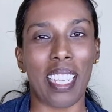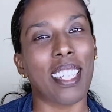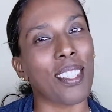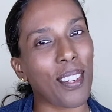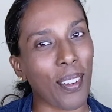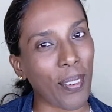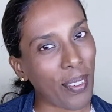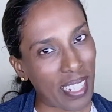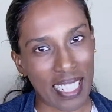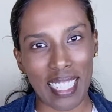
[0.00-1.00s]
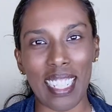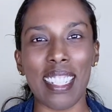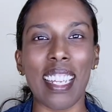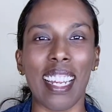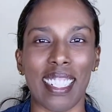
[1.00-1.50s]
So let's get
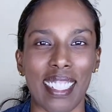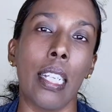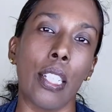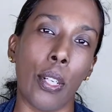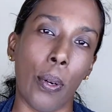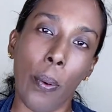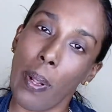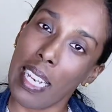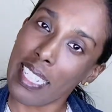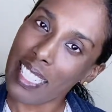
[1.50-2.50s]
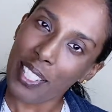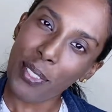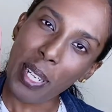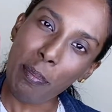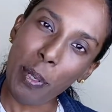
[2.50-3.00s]
started. So let's get
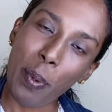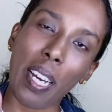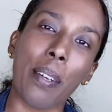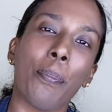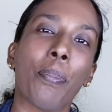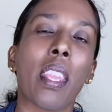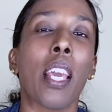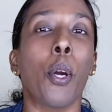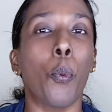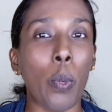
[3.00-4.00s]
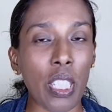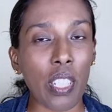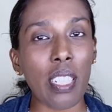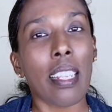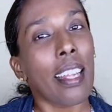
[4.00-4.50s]
to number 1, which
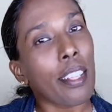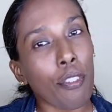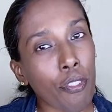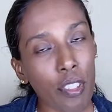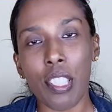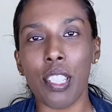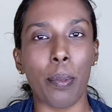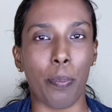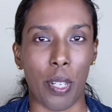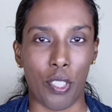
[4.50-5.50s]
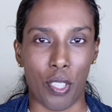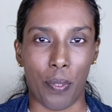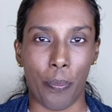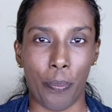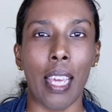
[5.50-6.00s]
is the first impression.
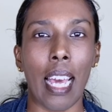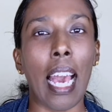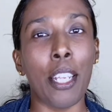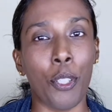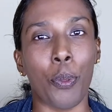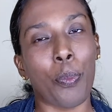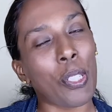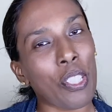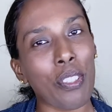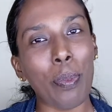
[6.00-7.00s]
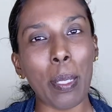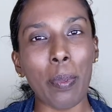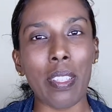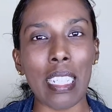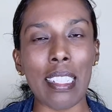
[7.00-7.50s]
I know most of the
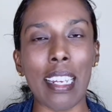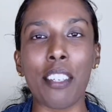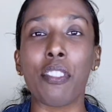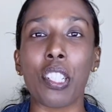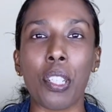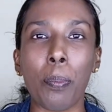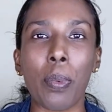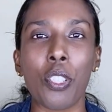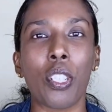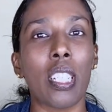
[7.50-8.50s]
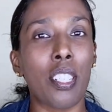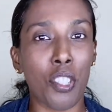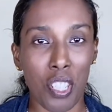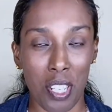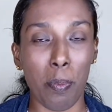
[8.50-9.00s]
people think like first impression is
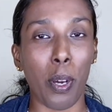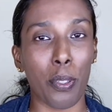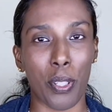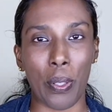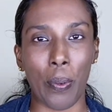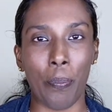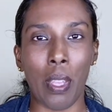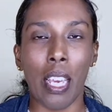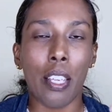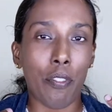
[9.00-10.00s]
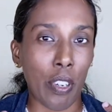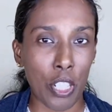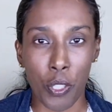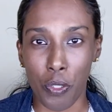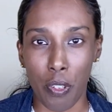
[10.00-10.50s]
just about you,
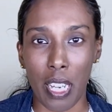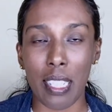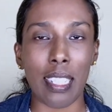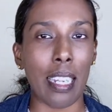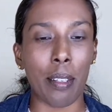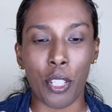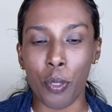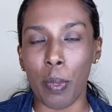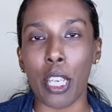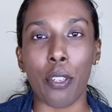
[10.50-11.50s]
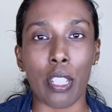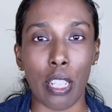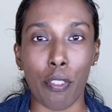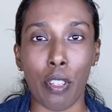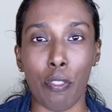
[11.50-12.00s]
but you dressed and make
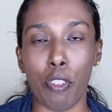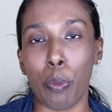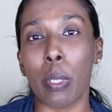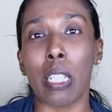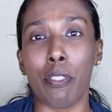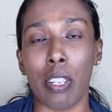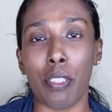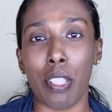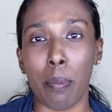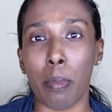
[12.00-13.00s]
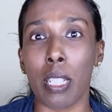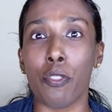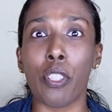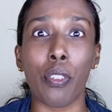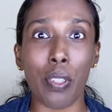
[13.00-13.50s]
yourself comfortable in front of somebody
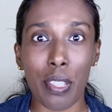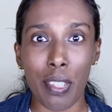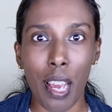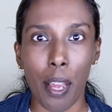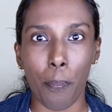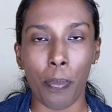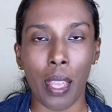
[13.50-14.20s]
for the first time.